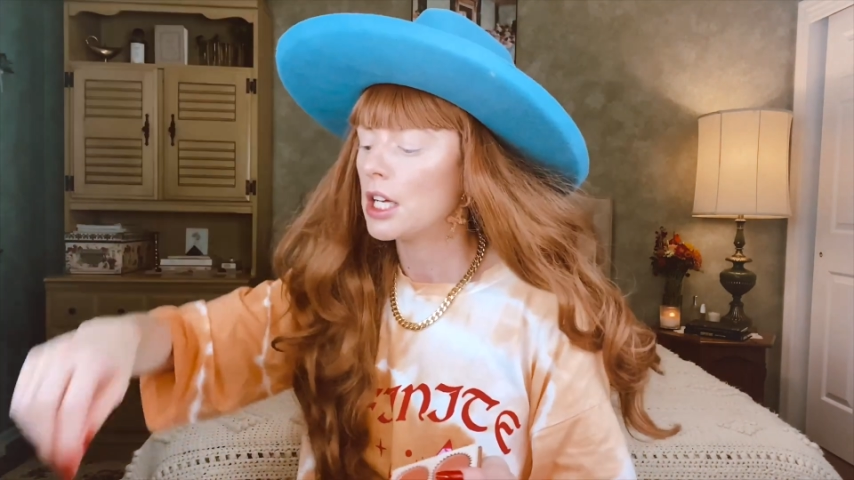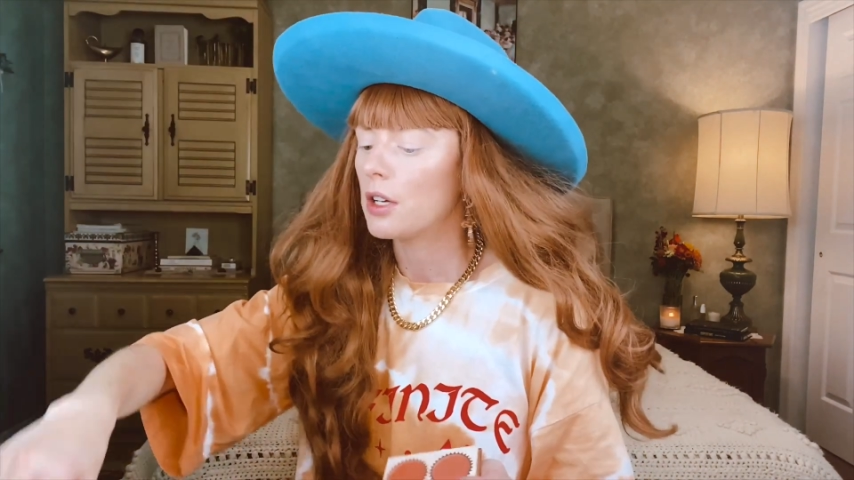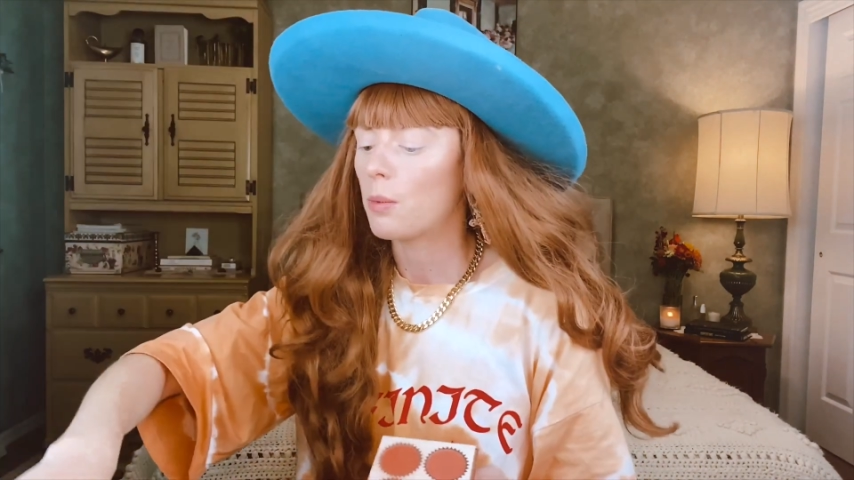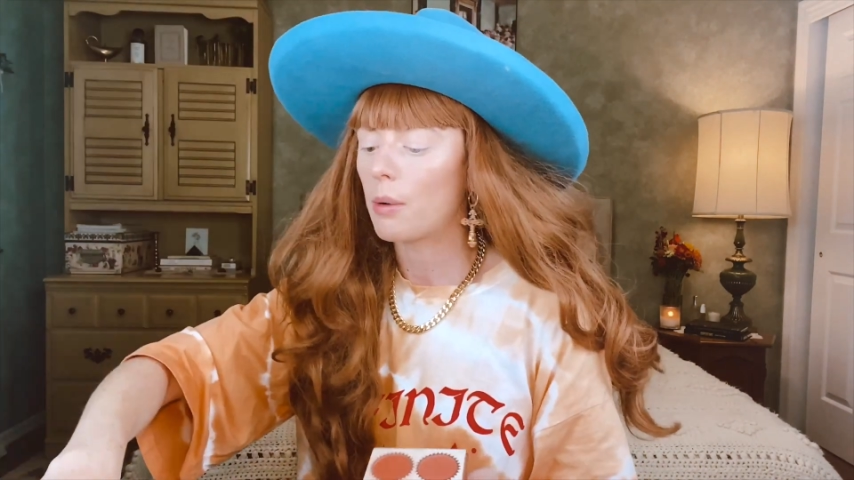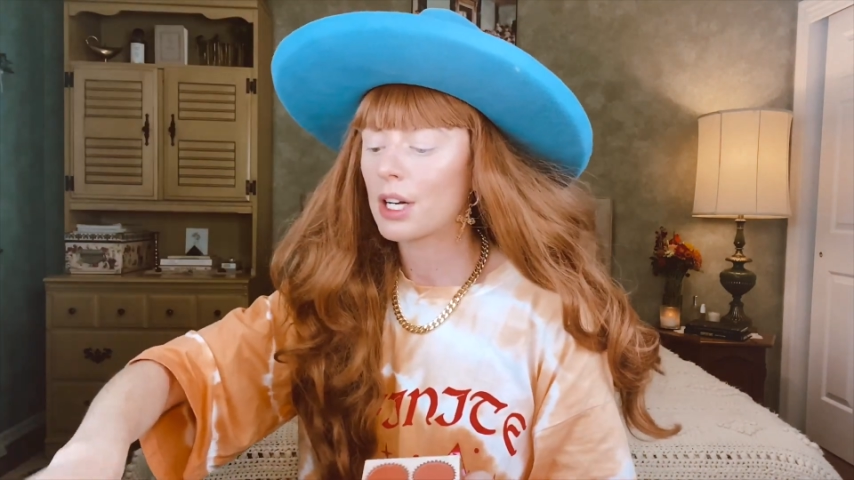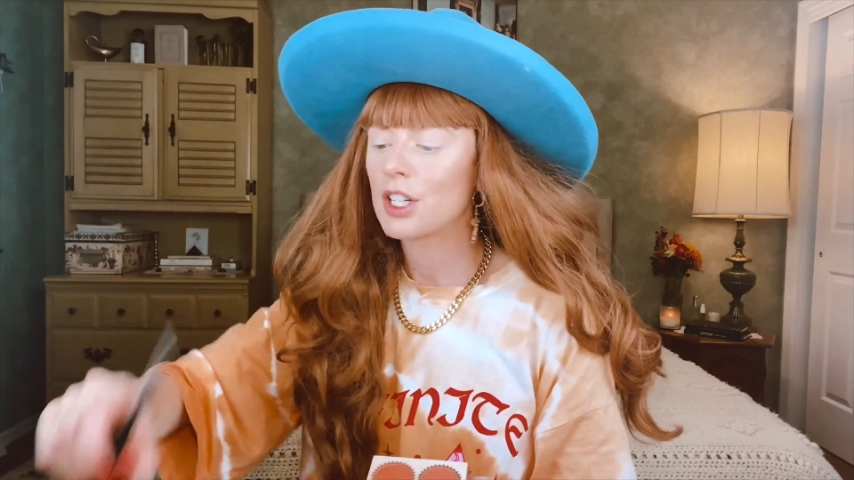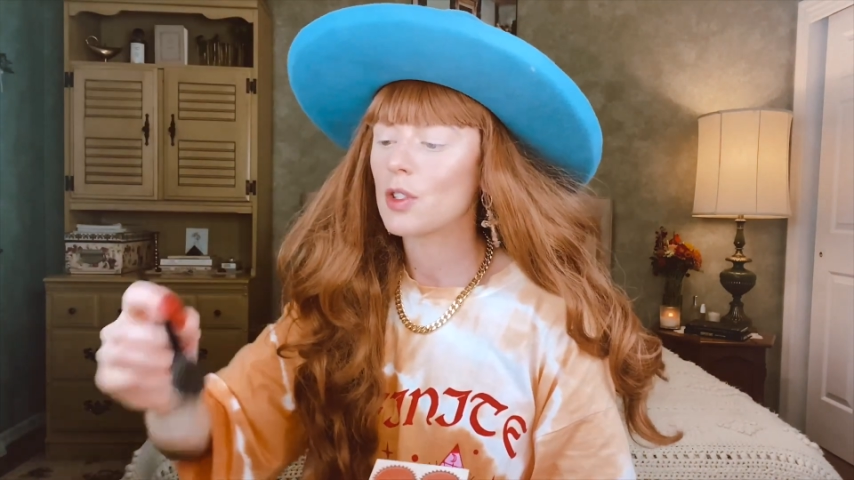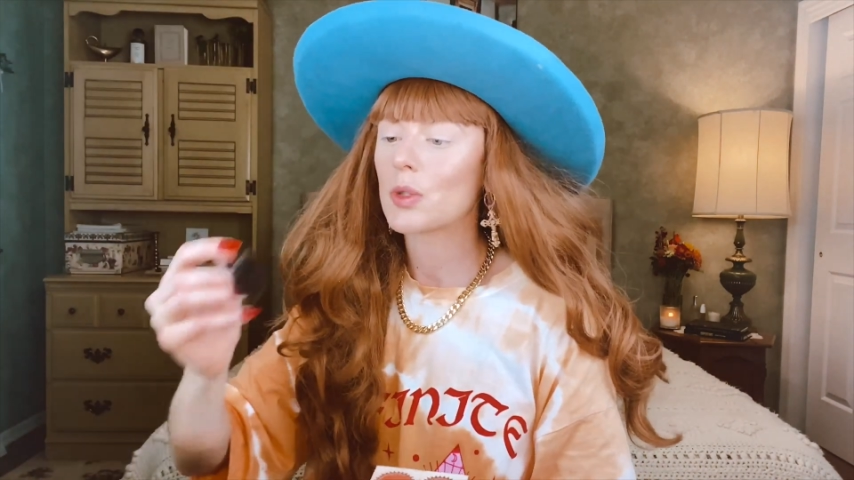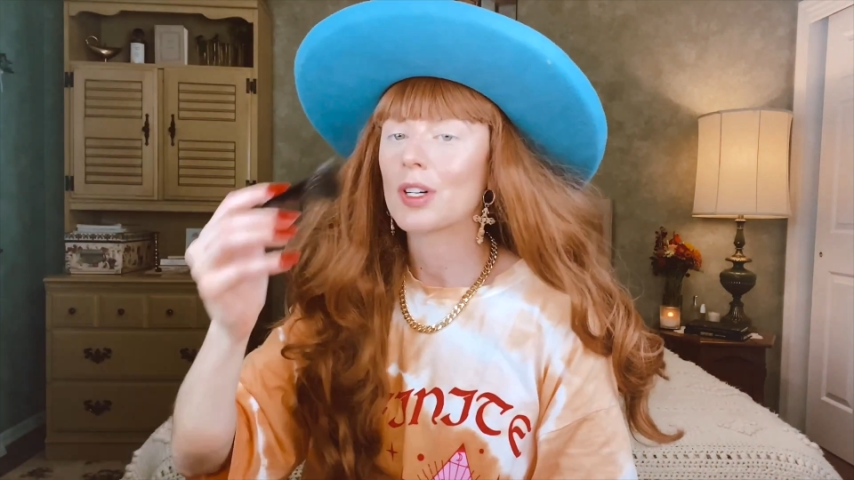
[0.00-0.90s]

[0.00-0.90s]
What we're going to do is we're going to use